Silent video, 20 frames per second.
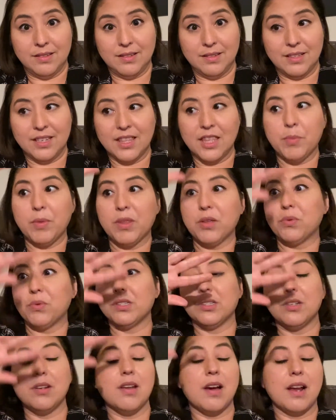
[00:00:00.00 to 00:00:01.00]
The mother
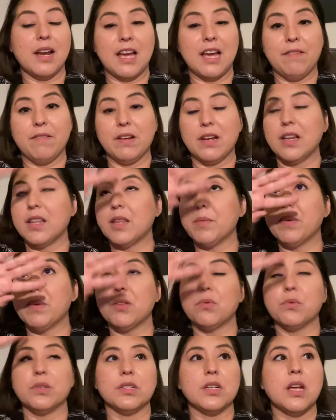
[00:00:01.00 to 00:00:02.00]
was not having it. The
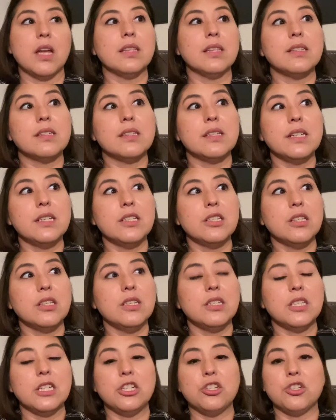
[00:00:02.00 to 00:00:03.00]
mother was not listening to the
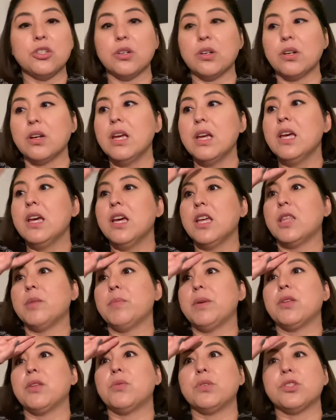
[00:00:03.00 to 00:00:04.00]
teacher. The
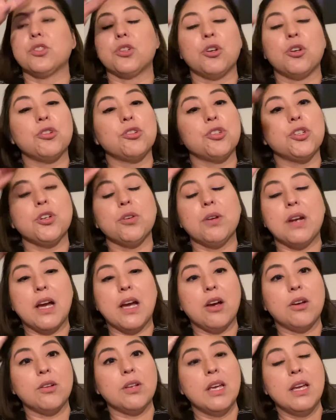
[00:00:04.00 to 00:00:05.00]
mother was cursing her
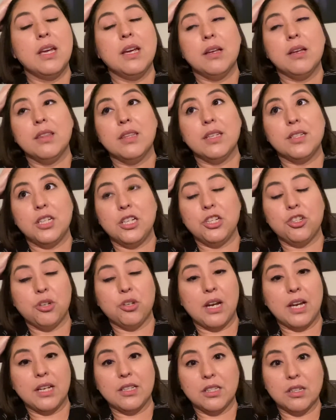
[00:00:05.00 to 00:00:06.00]
out. The teacher
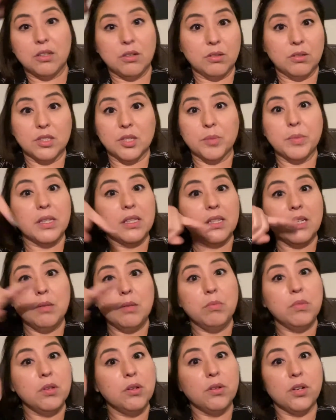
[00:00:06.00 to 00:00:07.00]
had to ultimately
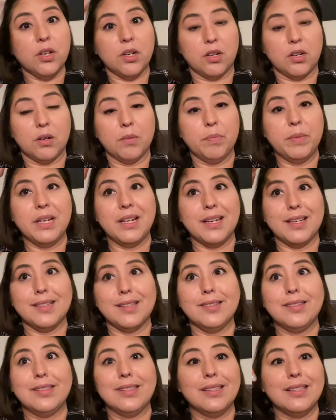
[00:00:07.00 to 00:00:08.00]
mute her
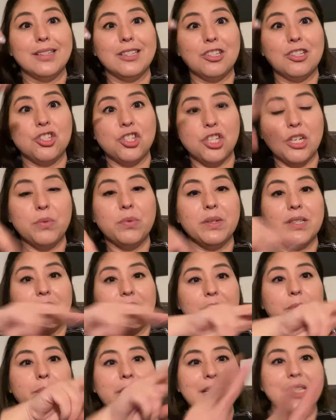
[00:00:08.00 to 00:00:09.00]
because
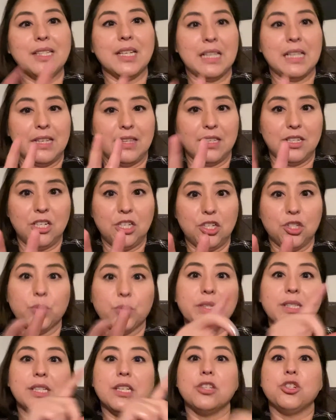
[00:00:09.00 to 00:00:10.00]
the teacher
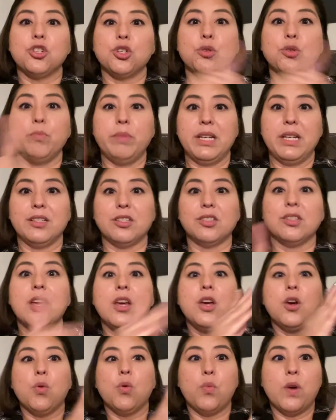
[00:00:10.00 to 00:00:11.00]
was in two meets,
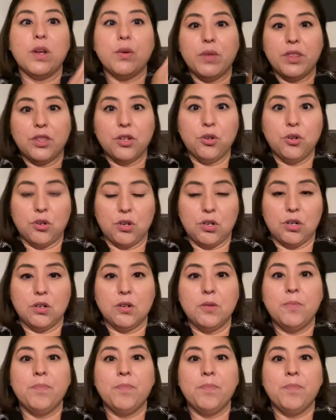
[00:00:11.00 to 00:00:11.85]
one with the girl,